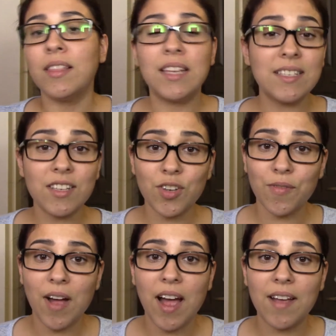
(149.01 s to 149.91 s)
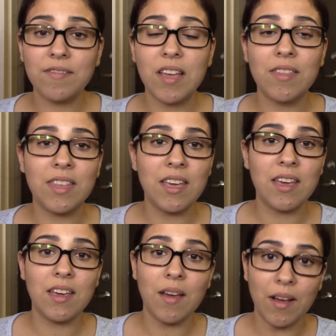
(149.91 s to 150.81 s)
Lisa survived
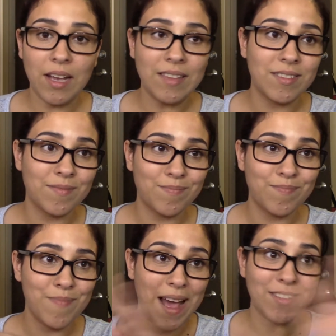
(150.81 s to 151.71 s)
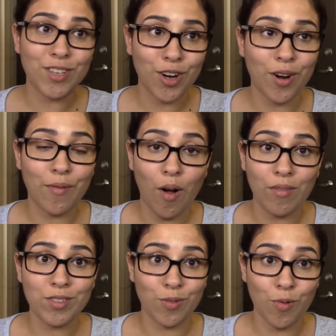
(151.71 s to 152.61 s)
the massacre of
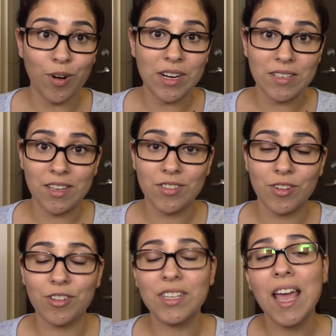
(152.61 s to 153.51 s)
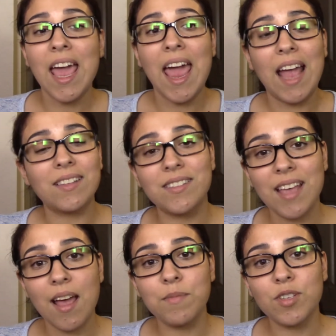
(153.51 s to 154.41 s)
sorority sisters, and
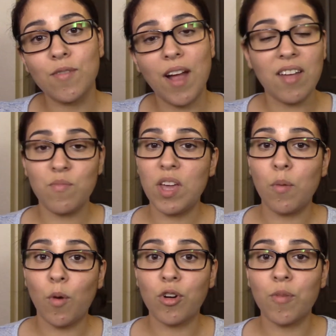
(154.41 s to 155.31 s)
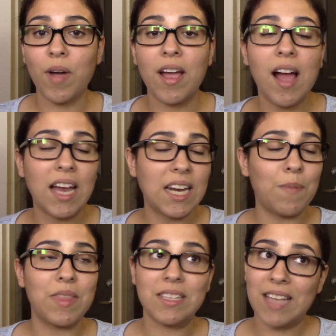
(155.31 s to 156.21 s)
Sam survived being murdered by a guy
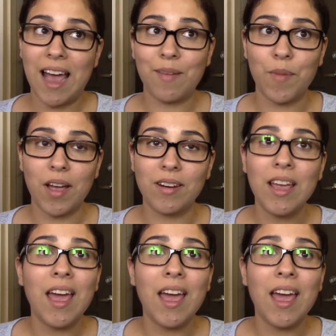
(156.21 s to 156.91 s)
named the Sack Man.